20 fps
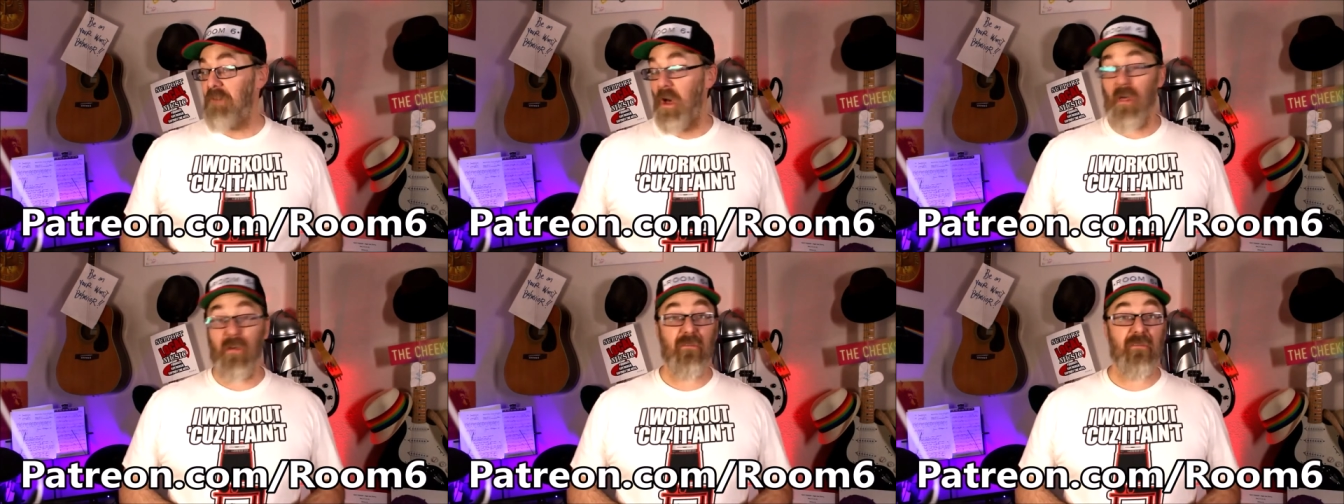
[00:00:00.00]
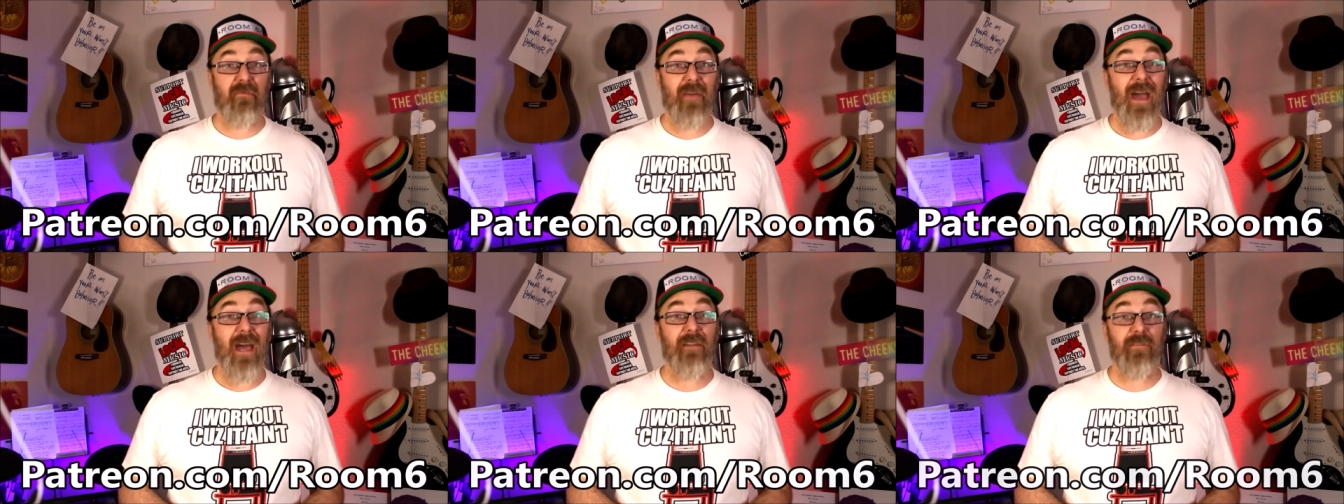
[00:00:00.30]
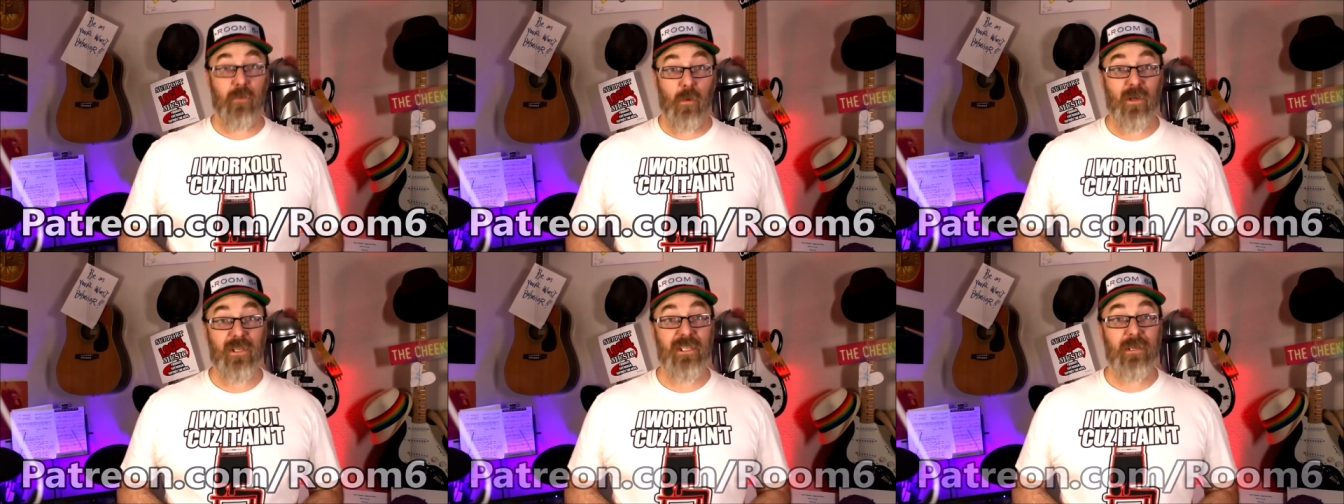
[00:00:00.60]
Other than that,
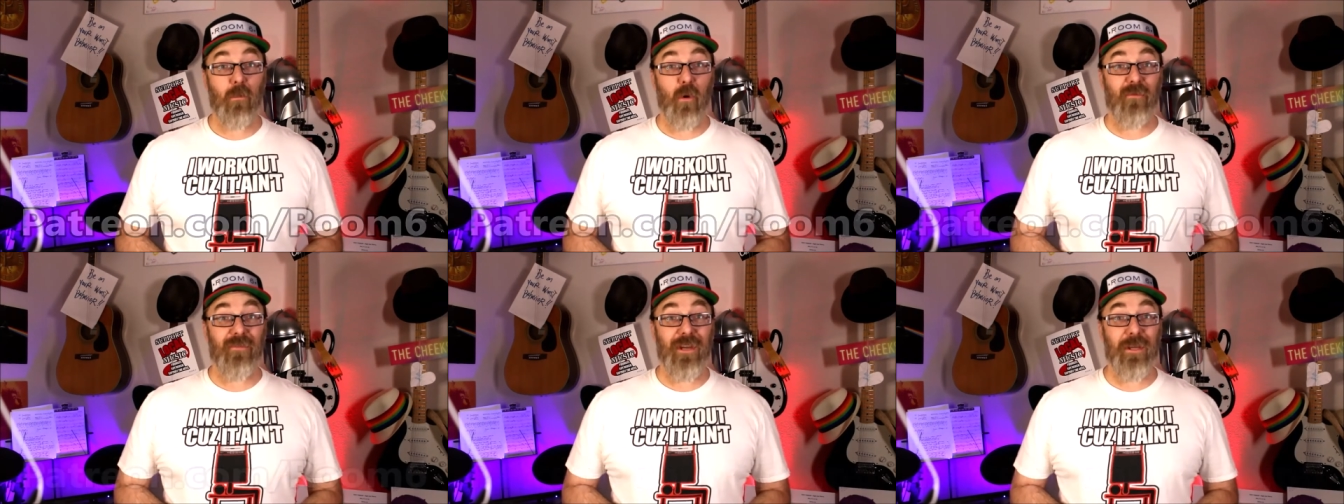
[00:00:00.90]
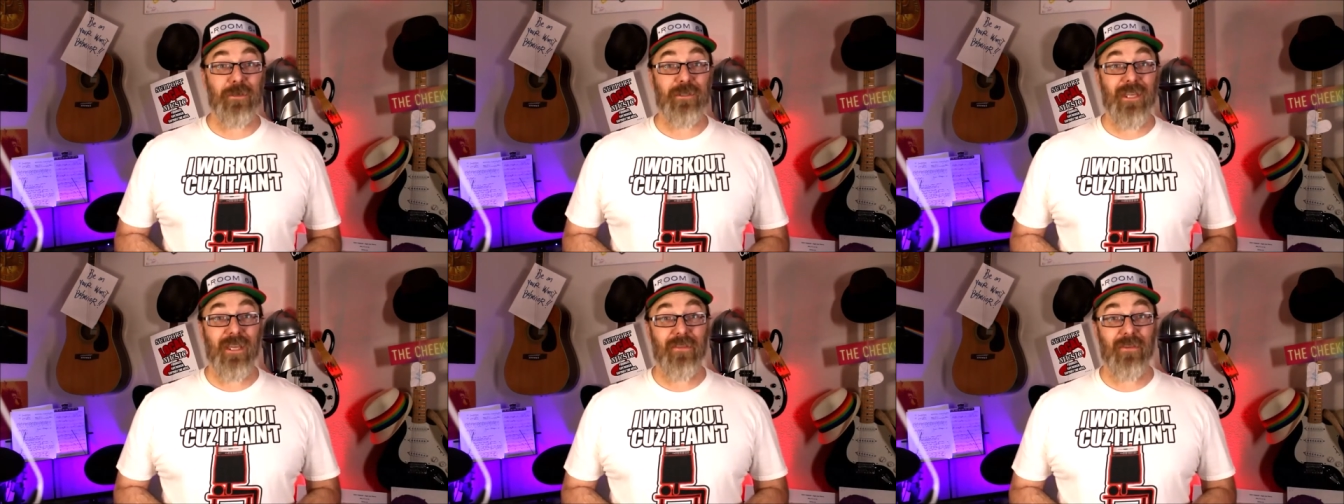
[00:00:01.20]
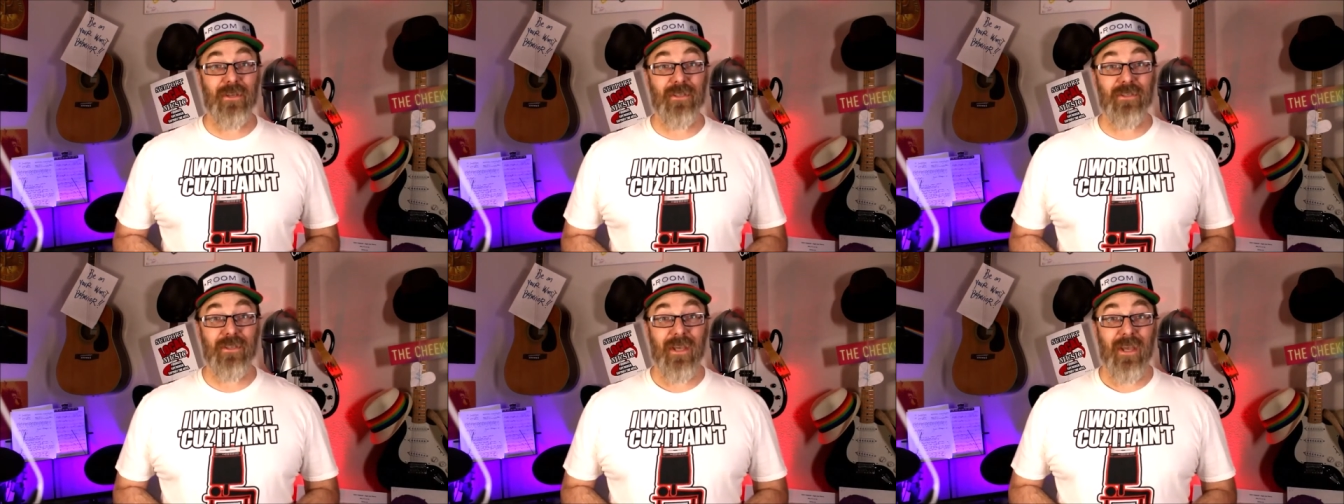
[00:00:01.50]
if you want to see more videos like
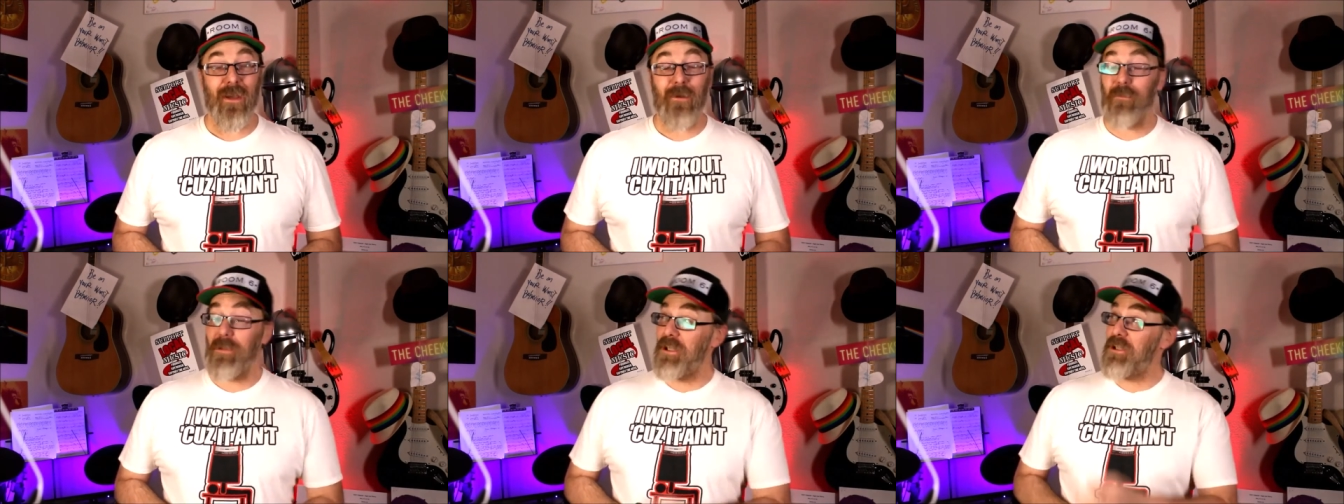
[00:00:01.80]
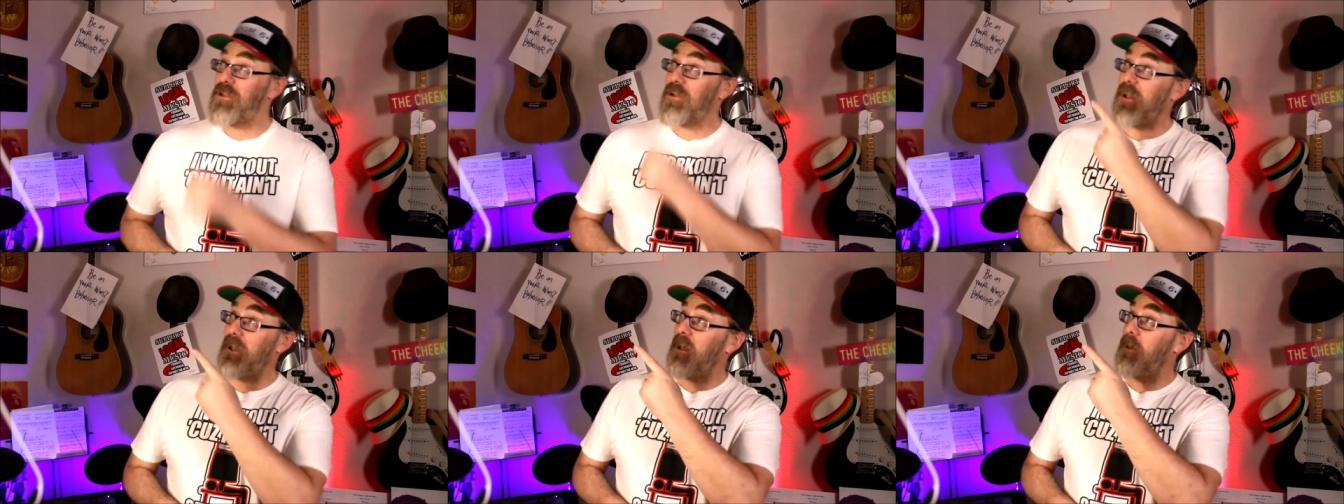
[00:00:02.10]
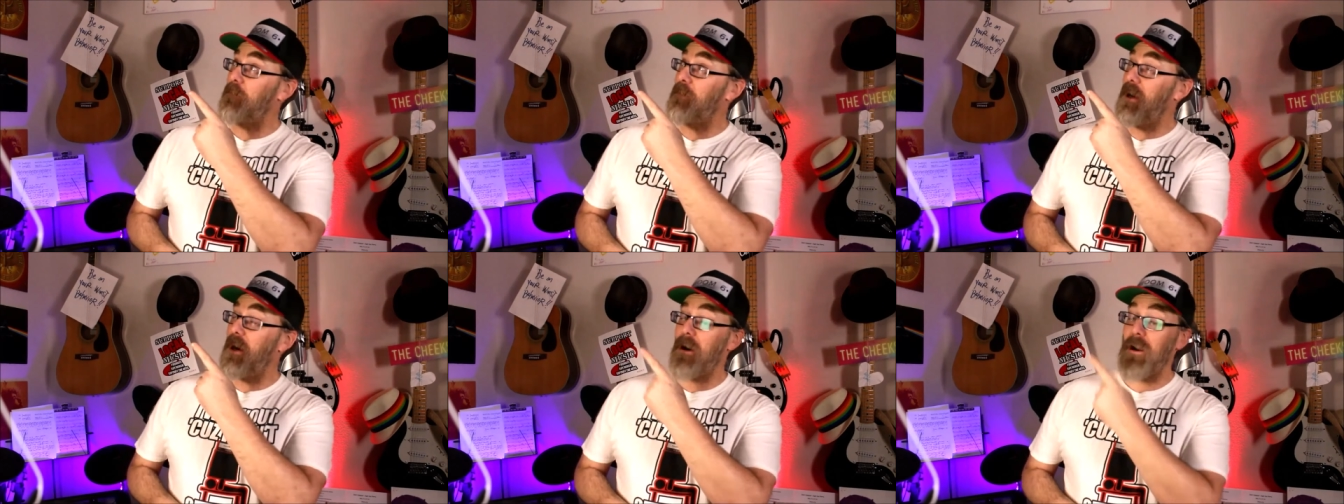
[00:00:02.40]
this, please click
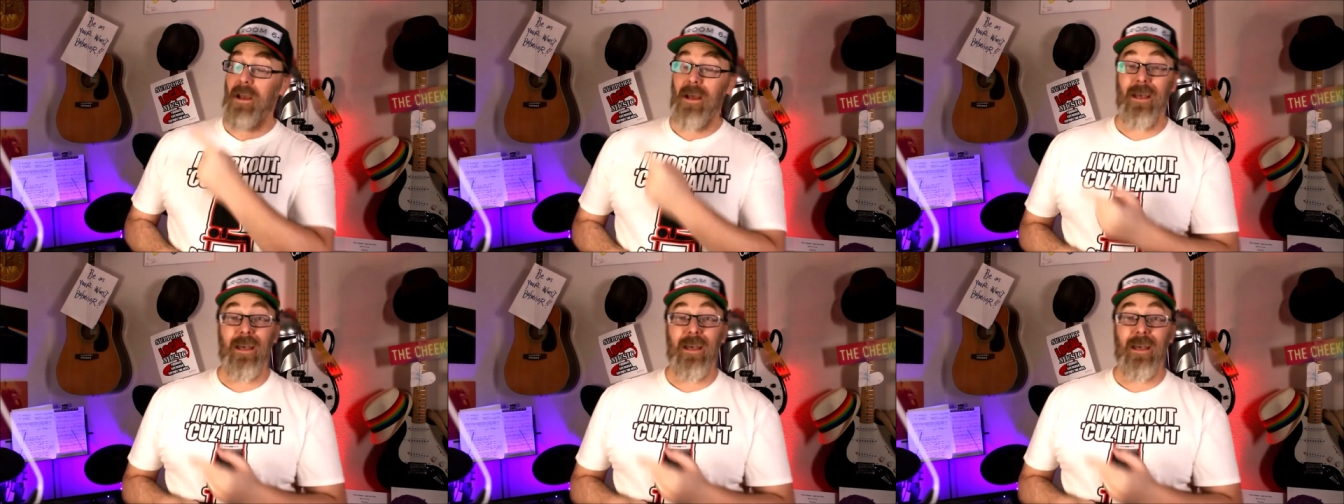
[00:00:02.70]
up there.